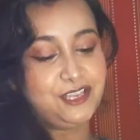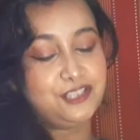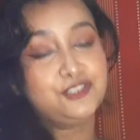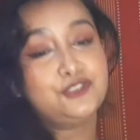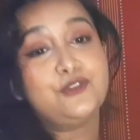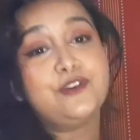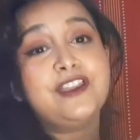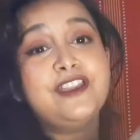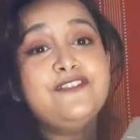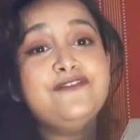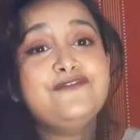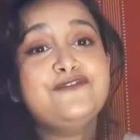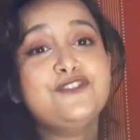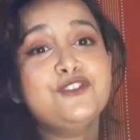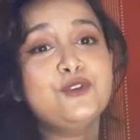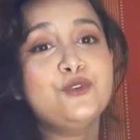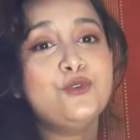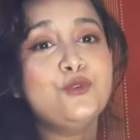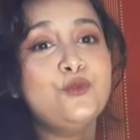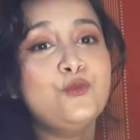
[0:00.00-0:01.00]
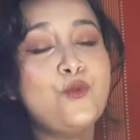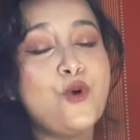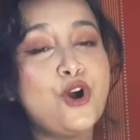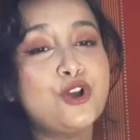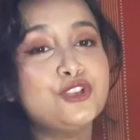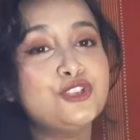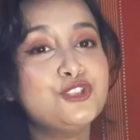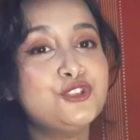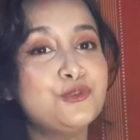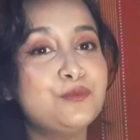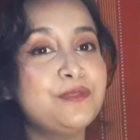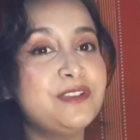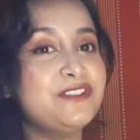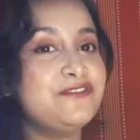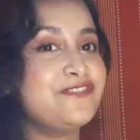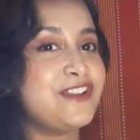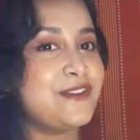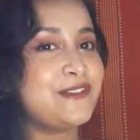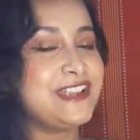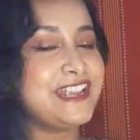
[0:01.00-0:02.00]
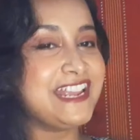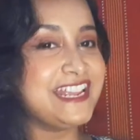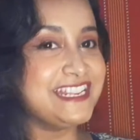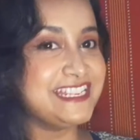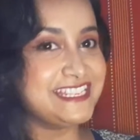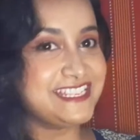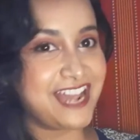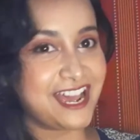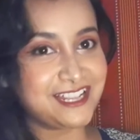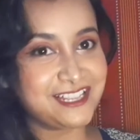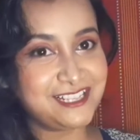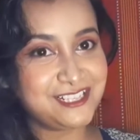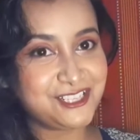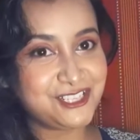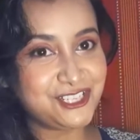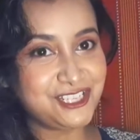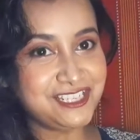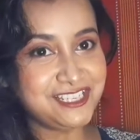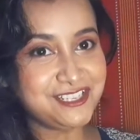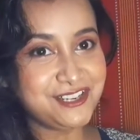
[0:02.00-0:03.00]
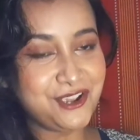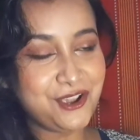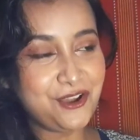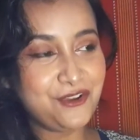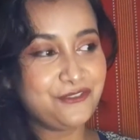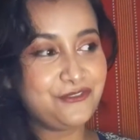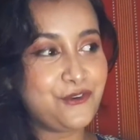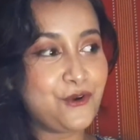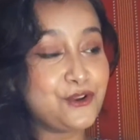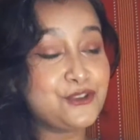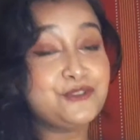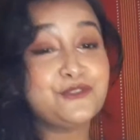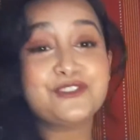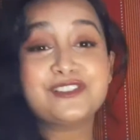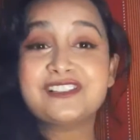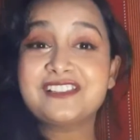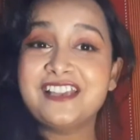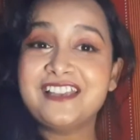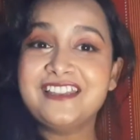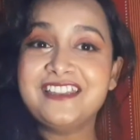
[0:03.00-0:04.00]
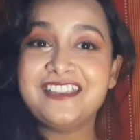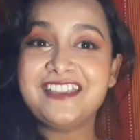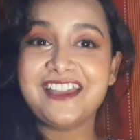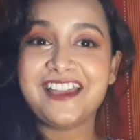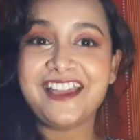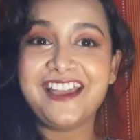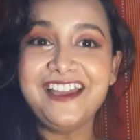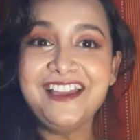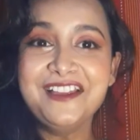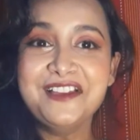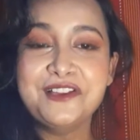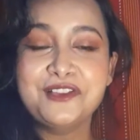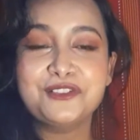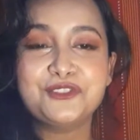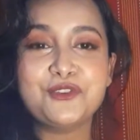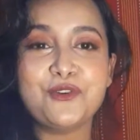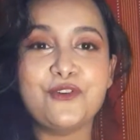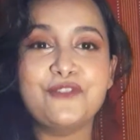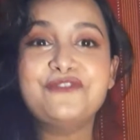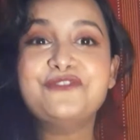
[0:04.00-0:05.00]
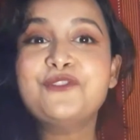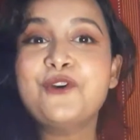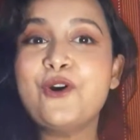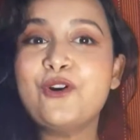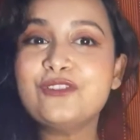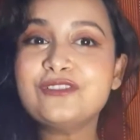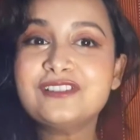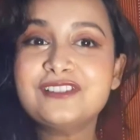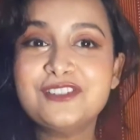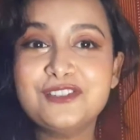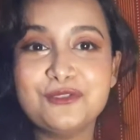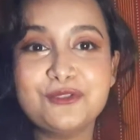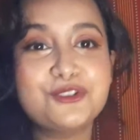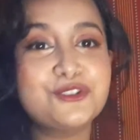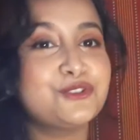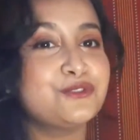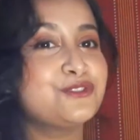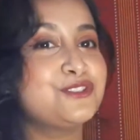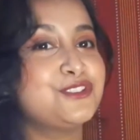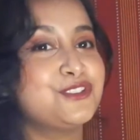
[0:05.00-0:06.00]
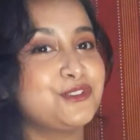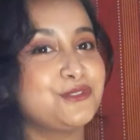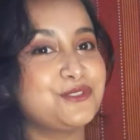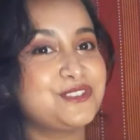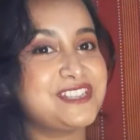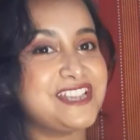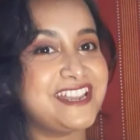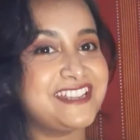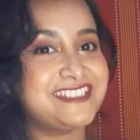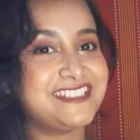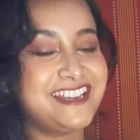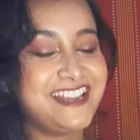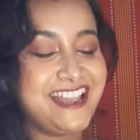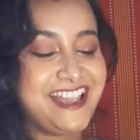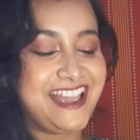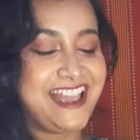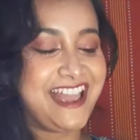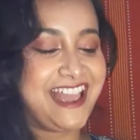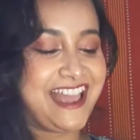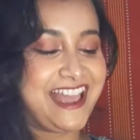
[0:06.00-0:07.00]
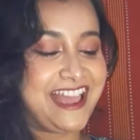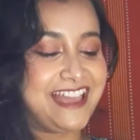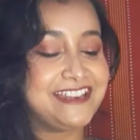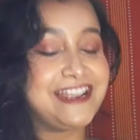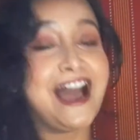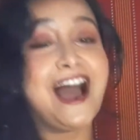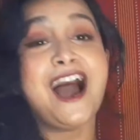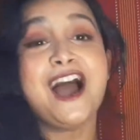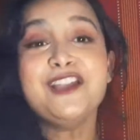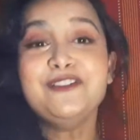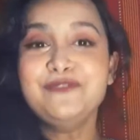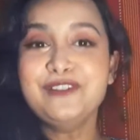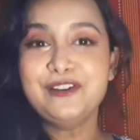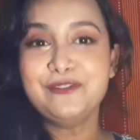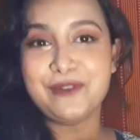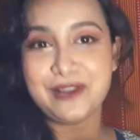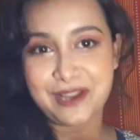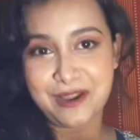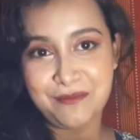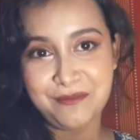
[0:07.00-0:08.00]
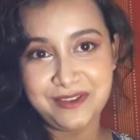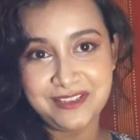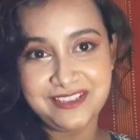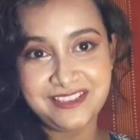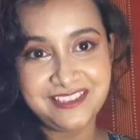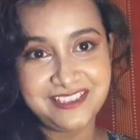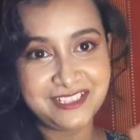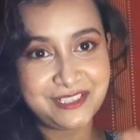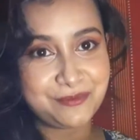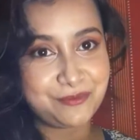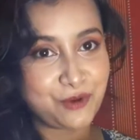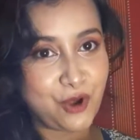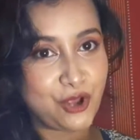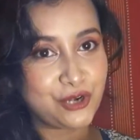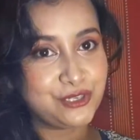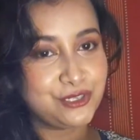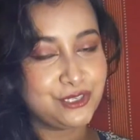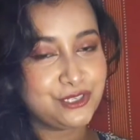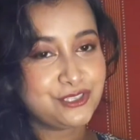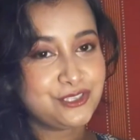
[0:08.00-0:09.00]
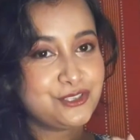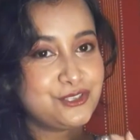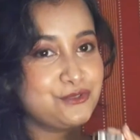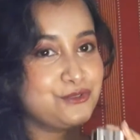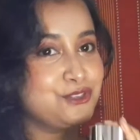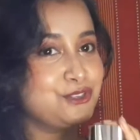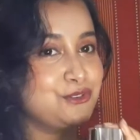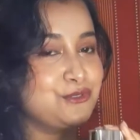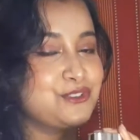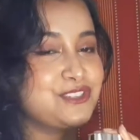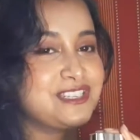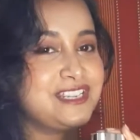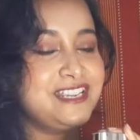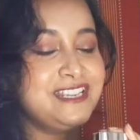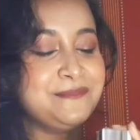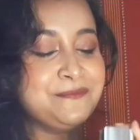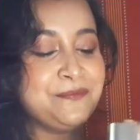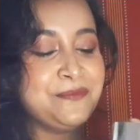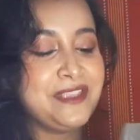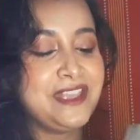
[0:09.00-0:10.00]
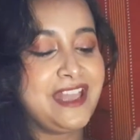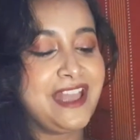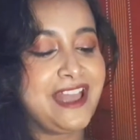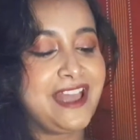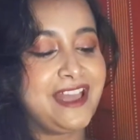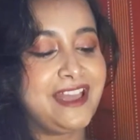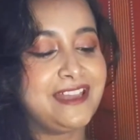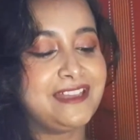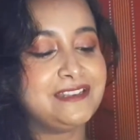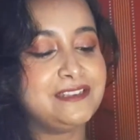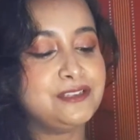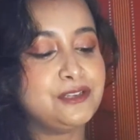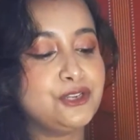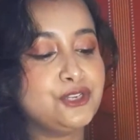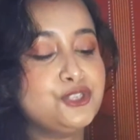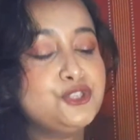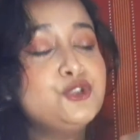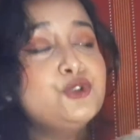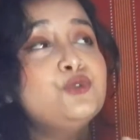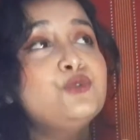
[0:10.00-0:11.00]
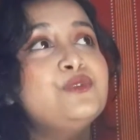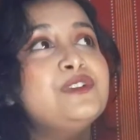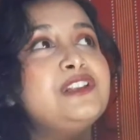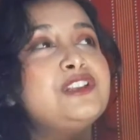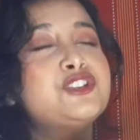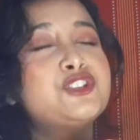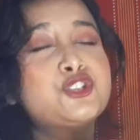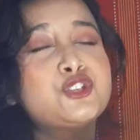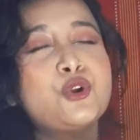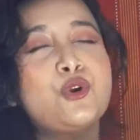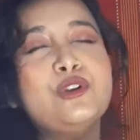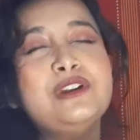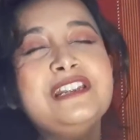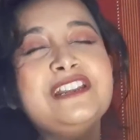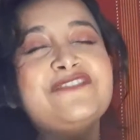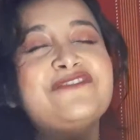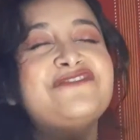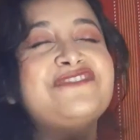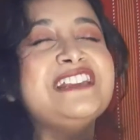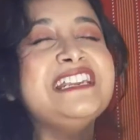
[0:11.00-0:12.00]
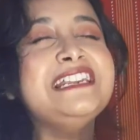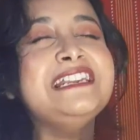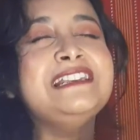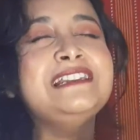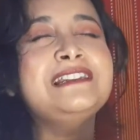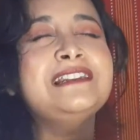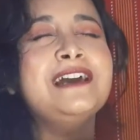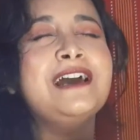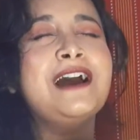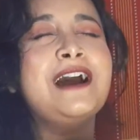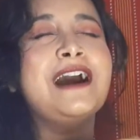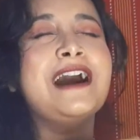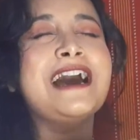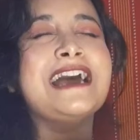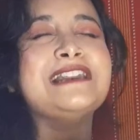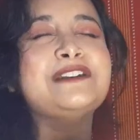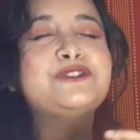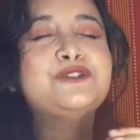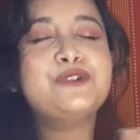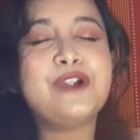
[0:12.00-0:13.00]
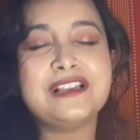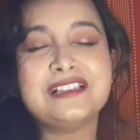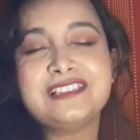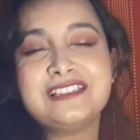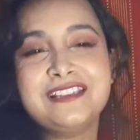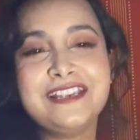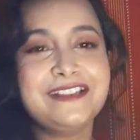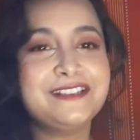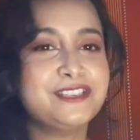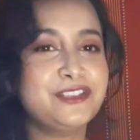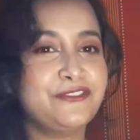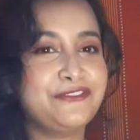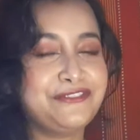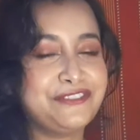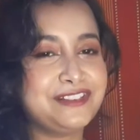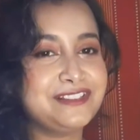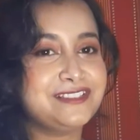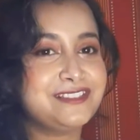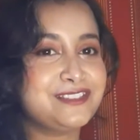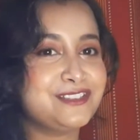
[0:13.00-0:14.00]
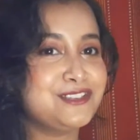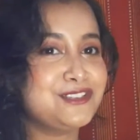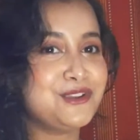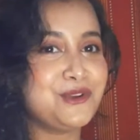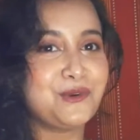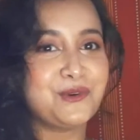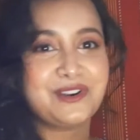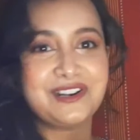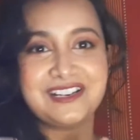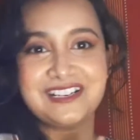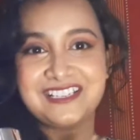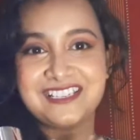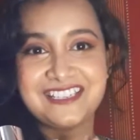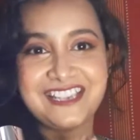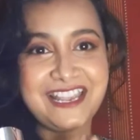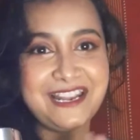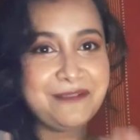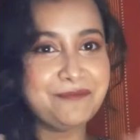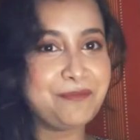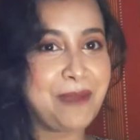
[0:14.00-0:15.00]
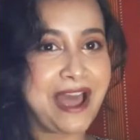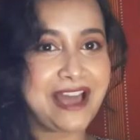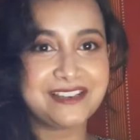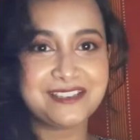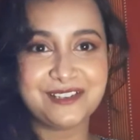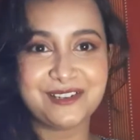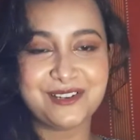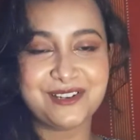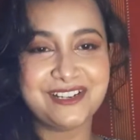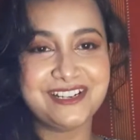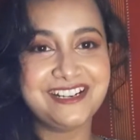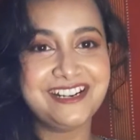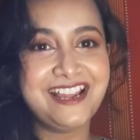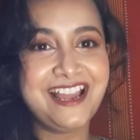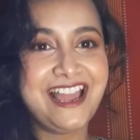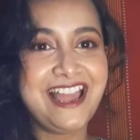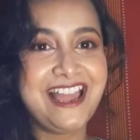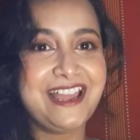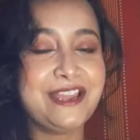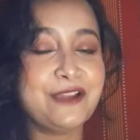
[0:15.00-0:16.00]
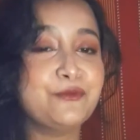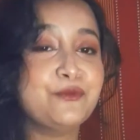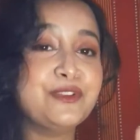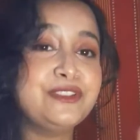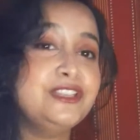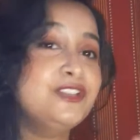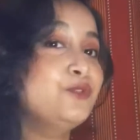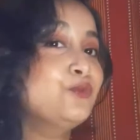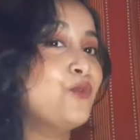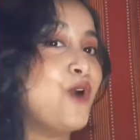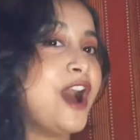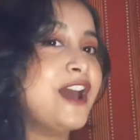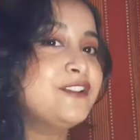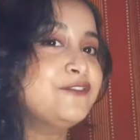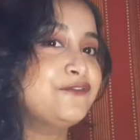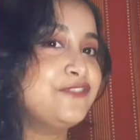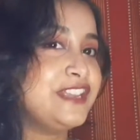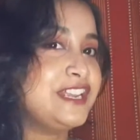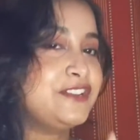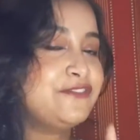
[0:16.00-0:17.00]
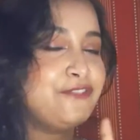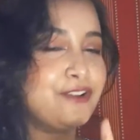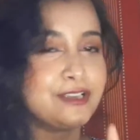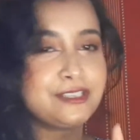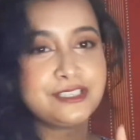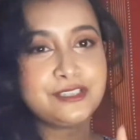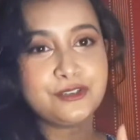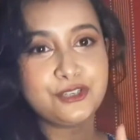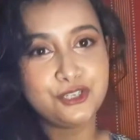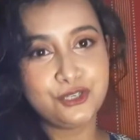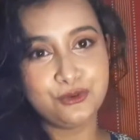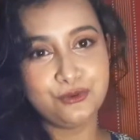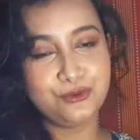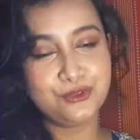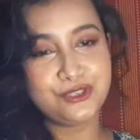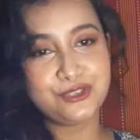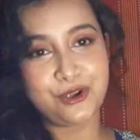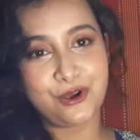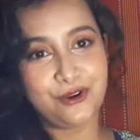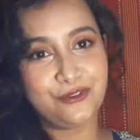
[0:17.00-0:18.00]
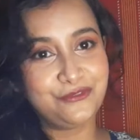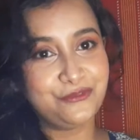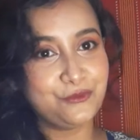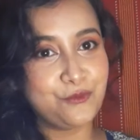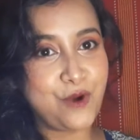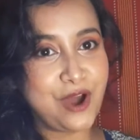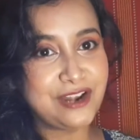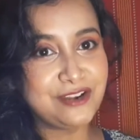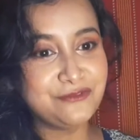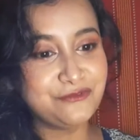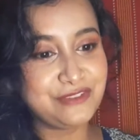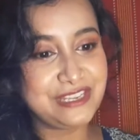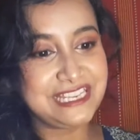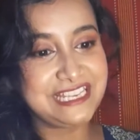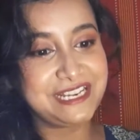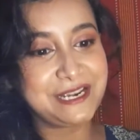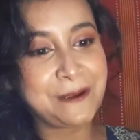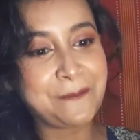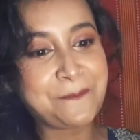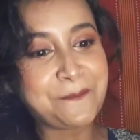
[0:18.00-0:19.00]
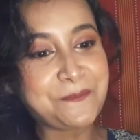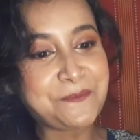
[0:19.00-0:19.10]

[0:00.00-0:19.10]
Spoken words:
So if you want to be very indulgent for your skincare, so of course you should use it, and I will recommend this product to use it, and you will surely feel a drastic difference in your skin pattern within 1 week, first use of 1 week.